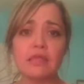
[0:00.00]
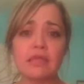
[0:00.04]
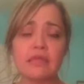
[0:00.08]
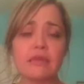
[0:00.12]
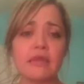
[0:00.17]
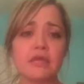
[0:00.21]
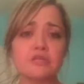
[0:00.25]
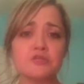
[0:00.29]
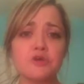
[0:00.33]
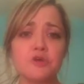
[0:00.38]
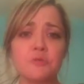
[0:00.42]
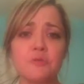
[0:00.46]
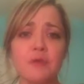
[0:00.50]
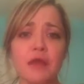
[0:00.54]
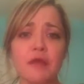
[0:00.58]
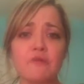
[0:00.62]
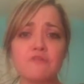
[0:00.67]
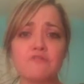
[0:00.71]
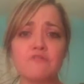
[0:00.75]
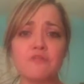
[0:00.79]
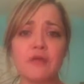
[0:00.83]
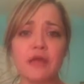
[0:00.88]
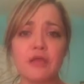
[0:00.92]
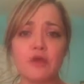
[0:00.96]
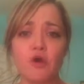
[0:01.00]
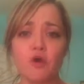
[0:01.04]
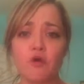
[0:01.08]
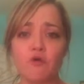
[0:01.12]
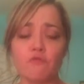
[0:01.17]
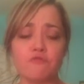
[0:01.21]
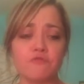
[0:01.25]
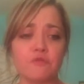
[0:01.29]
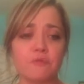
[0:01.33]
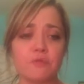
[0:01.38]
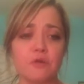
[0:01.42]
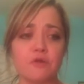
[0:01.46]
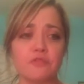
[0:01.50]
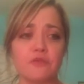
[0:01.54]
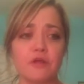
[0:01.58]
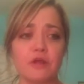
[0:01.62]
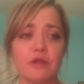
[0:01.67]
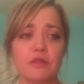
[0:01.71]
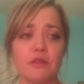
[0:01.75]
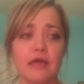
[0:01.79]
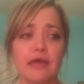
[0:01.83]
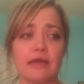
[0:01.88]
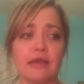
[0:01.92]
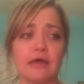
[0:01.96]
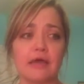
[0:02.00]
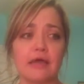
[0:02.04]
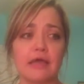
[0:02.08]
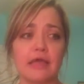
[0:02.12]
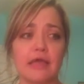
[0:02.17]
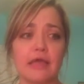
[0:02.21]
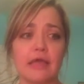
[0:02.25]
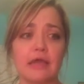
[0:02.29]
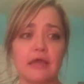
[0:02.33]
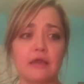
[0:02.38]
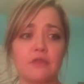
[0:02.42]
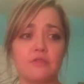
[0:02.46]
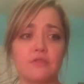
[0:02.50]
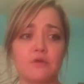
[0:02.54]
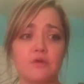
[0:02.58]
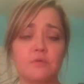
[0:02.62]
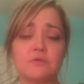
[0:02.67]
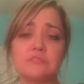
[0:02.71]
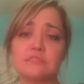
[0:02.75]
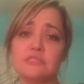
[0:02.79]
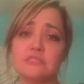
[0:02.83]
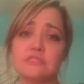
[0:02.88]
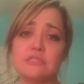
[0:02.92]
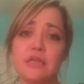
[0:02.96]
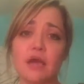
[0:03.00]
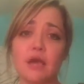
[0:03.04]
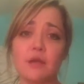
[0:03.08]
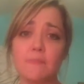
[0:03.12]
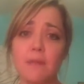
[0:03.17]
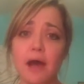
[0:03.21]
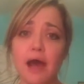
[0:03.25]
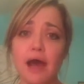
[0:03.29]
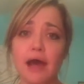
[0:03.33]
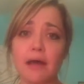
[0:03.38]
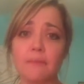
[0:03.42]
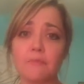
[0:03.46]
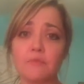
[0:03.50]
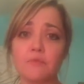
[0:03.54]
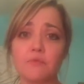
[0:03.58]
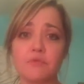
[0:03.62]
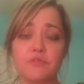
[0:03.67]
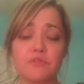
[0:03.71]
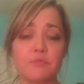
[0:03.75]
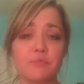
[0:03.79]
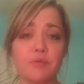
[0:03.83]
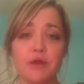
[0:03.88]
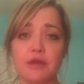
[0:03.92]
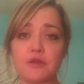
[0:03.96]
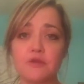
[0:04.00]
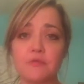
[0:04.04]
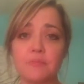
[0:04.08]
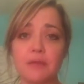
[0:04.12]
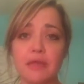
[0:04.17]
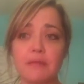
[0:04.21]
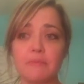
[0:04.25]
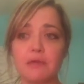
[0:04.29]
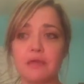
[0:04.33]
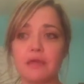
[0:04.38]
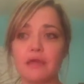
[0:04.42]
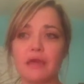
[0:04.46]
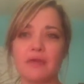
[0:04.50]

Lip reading: in October, I was flying home from North Carolina, and there was this young mom with a brand new baby.